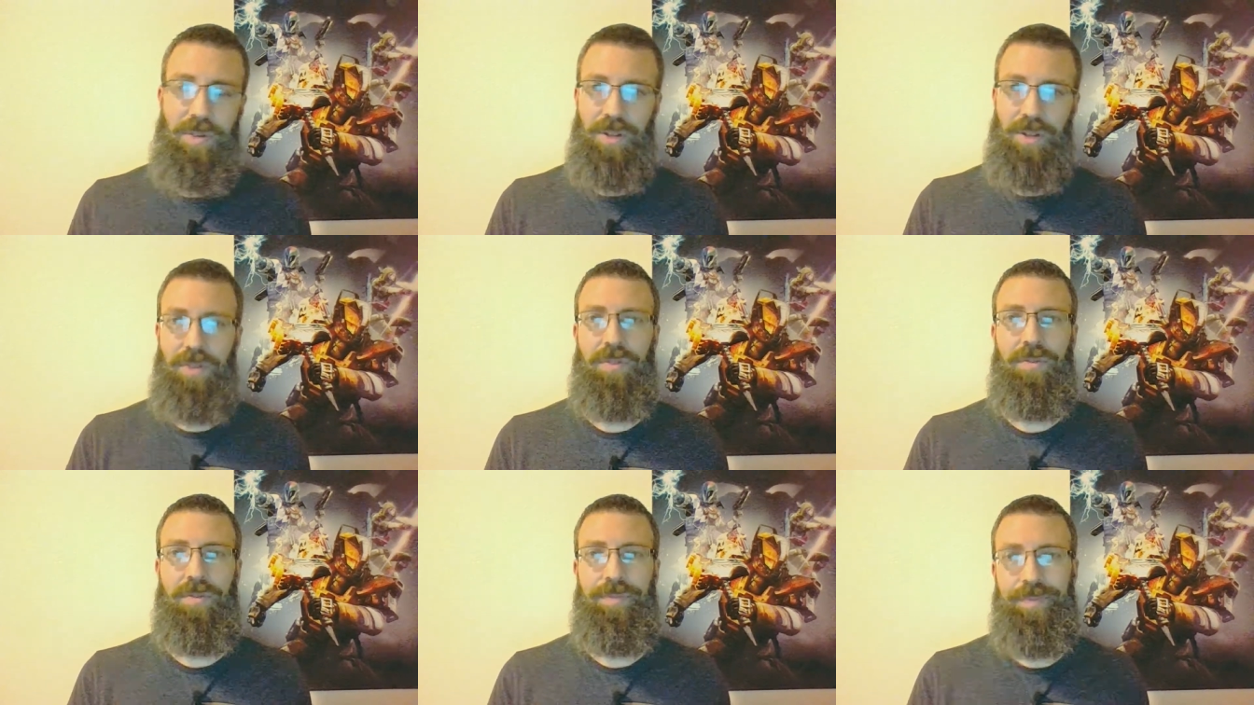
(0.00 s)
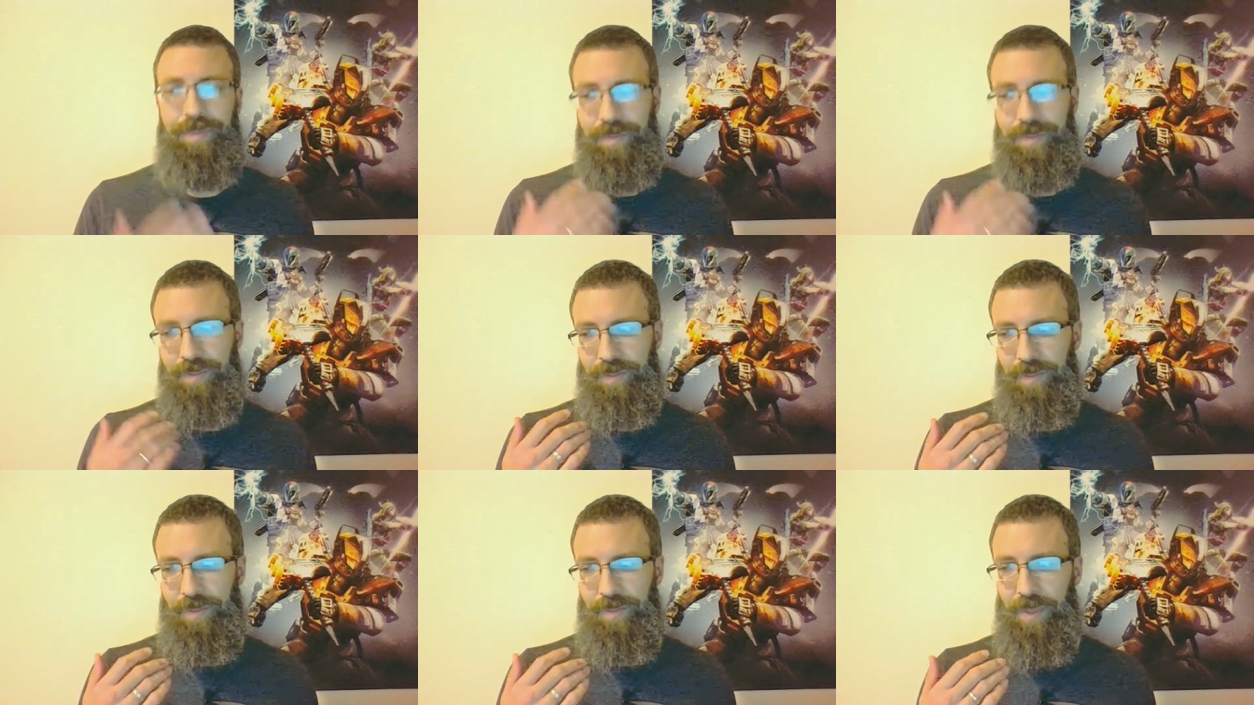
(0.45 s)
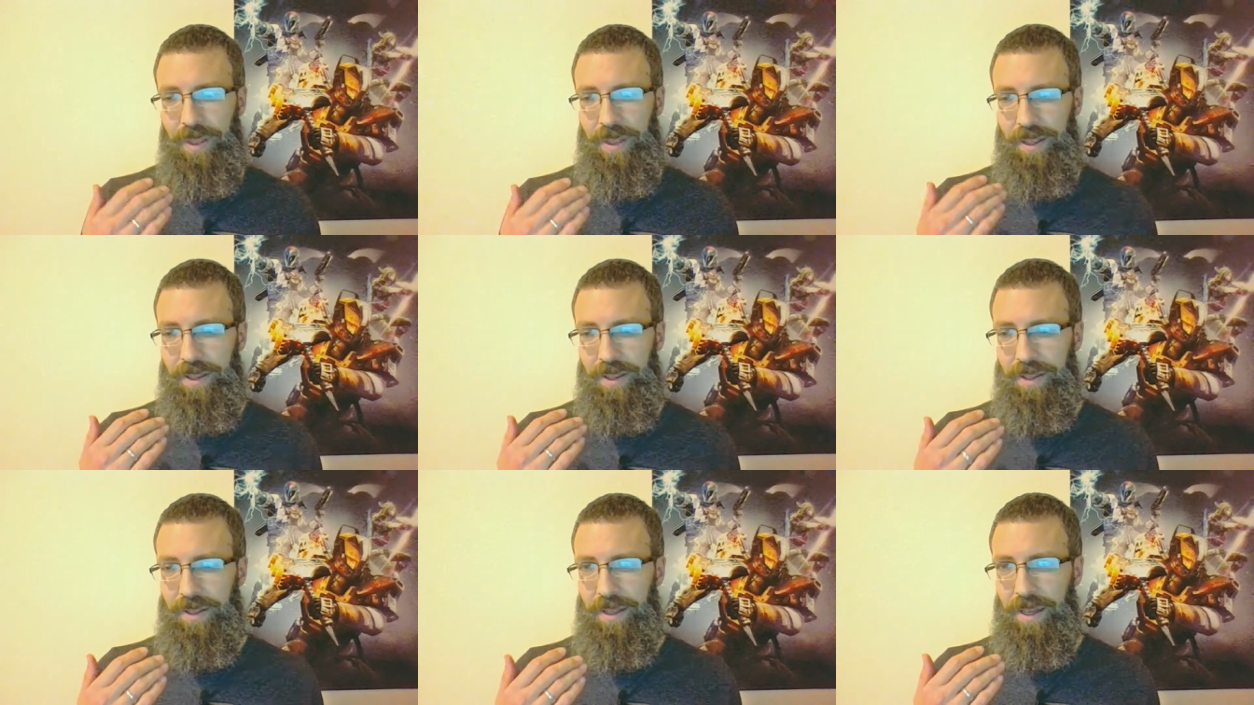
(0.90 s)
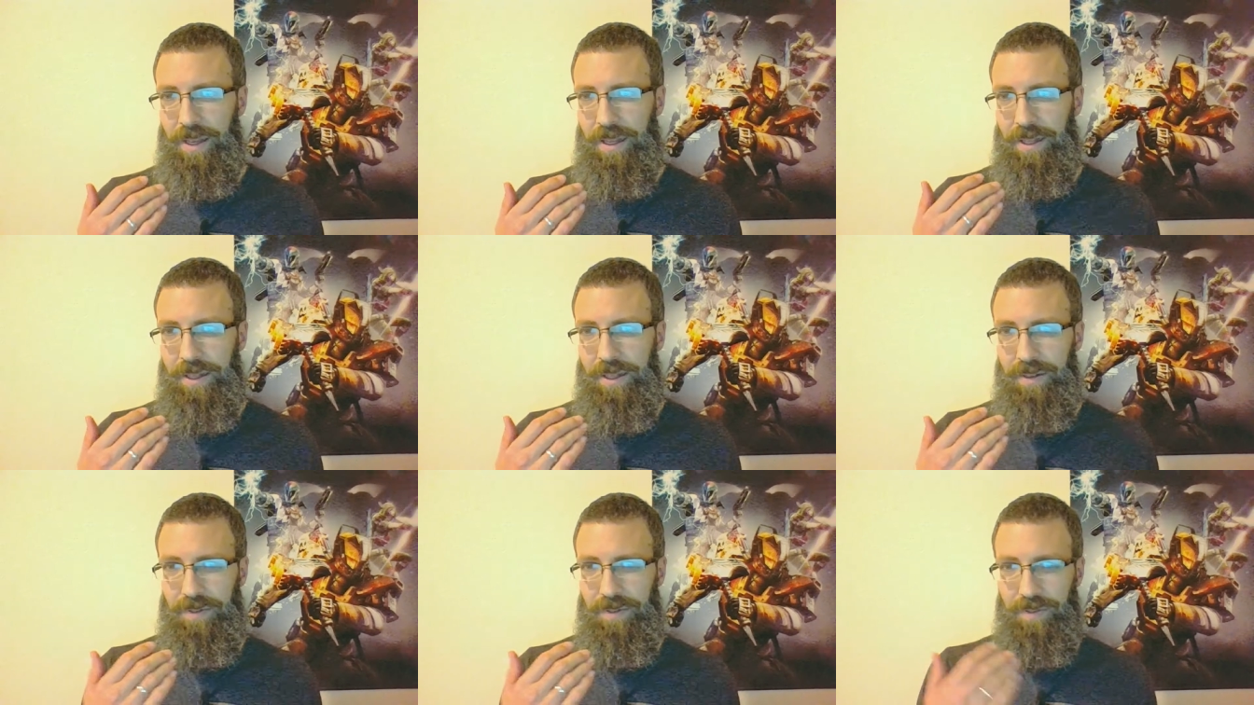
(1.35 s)
know,
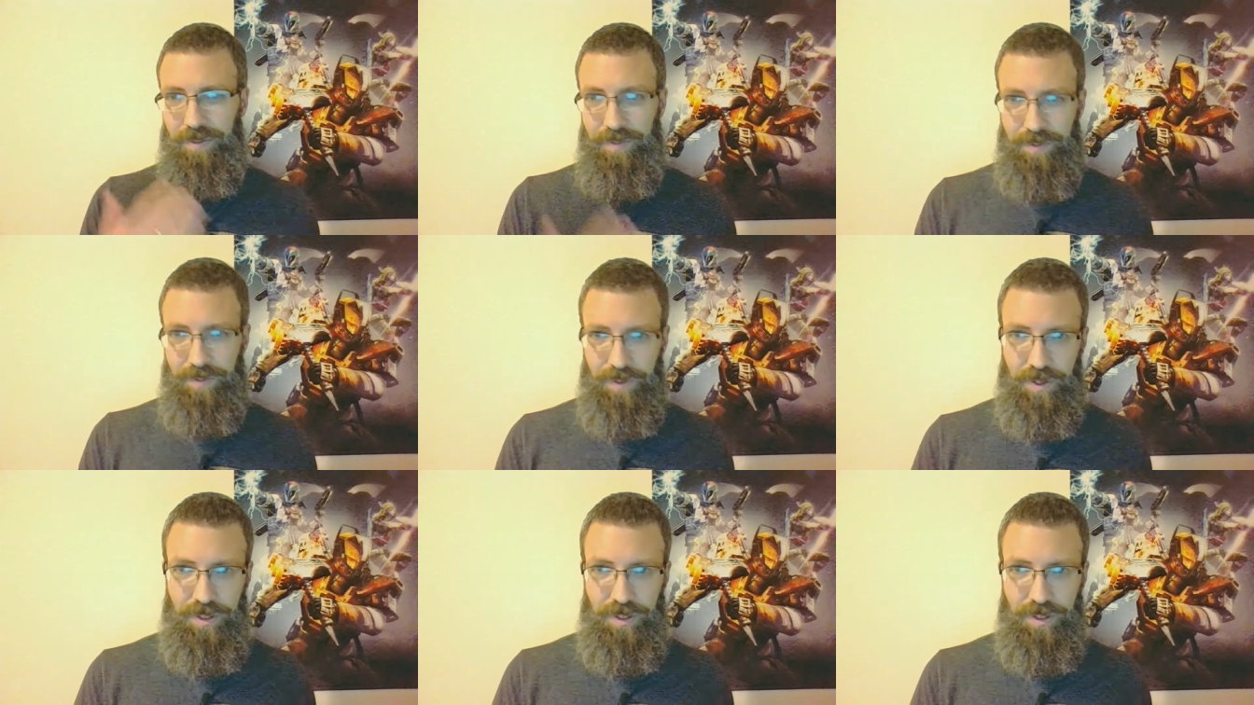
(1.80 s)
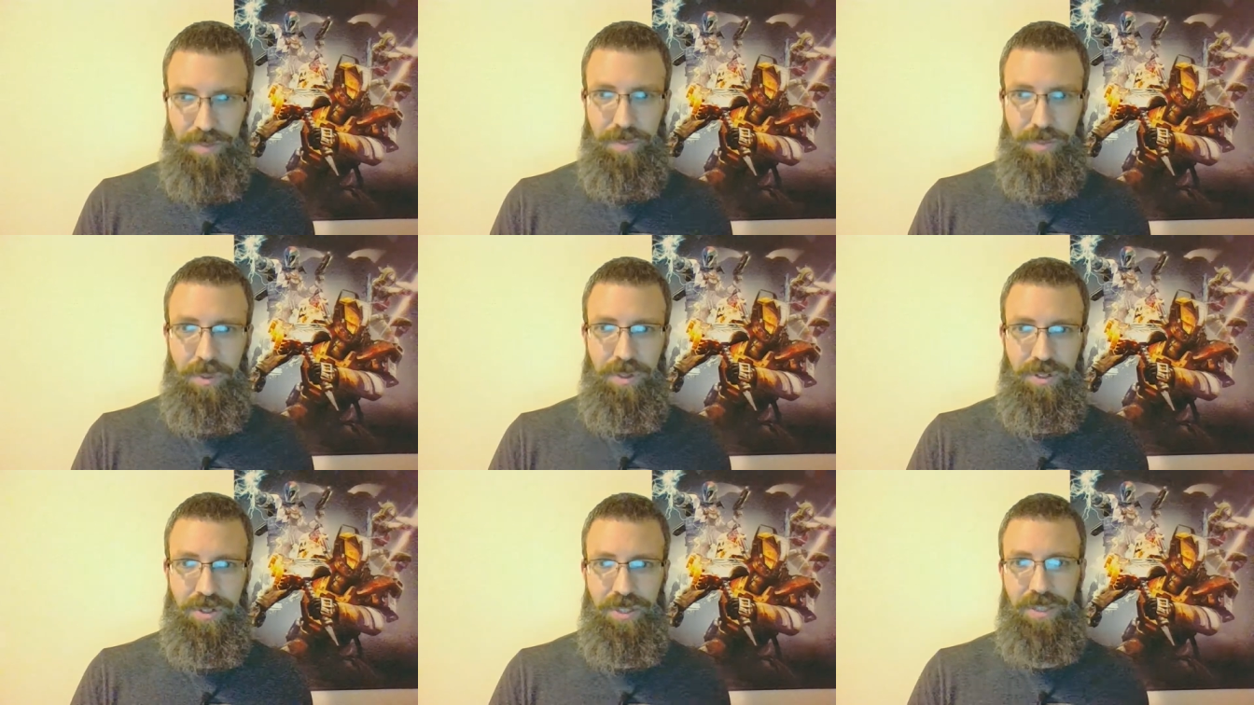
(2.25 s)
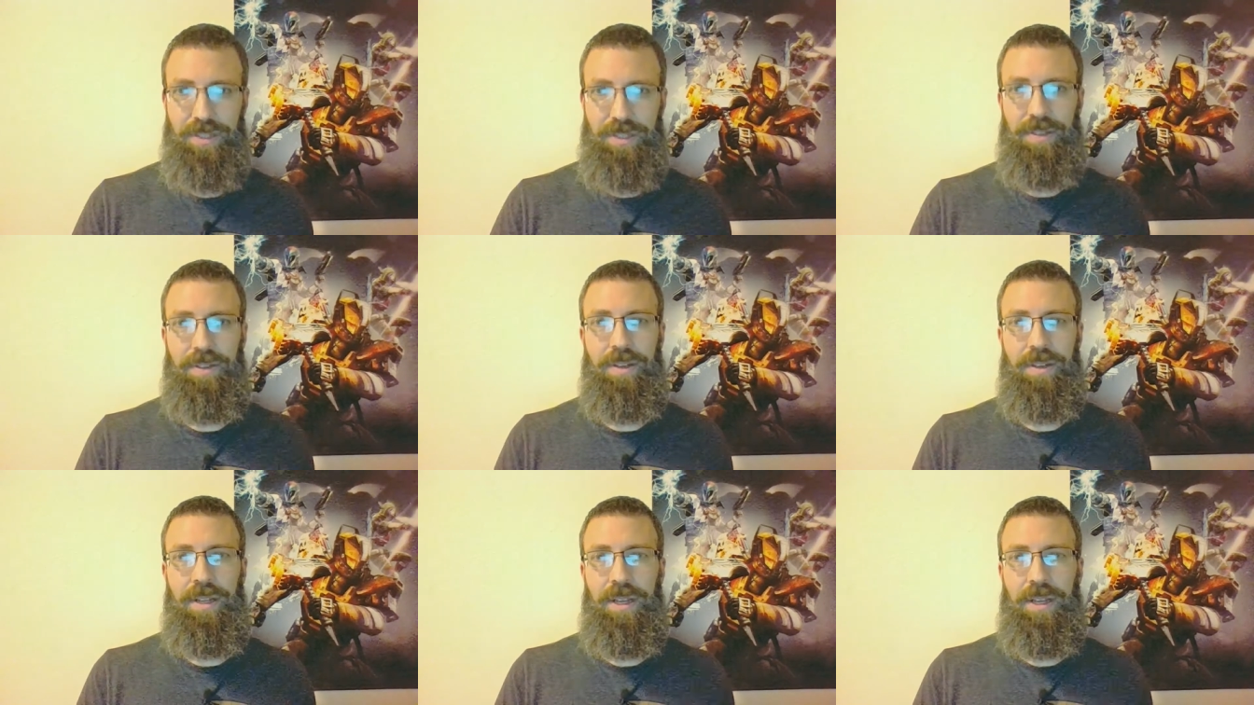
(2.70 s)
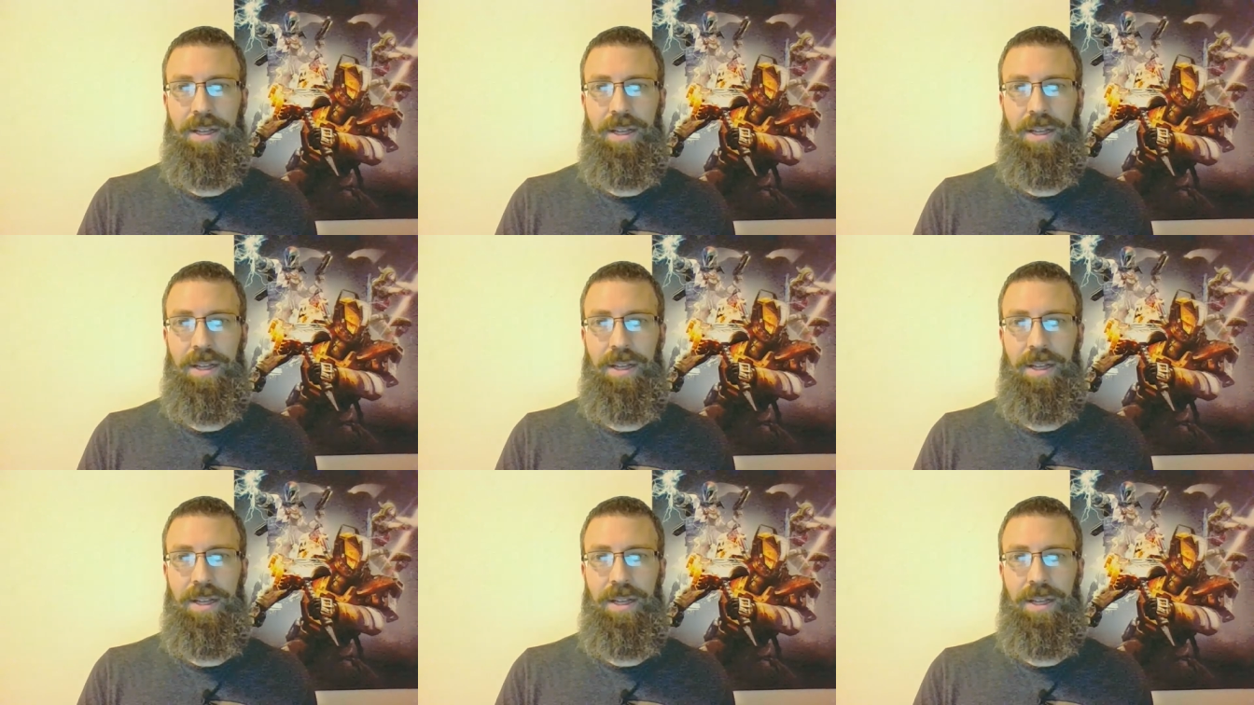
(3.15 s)
first person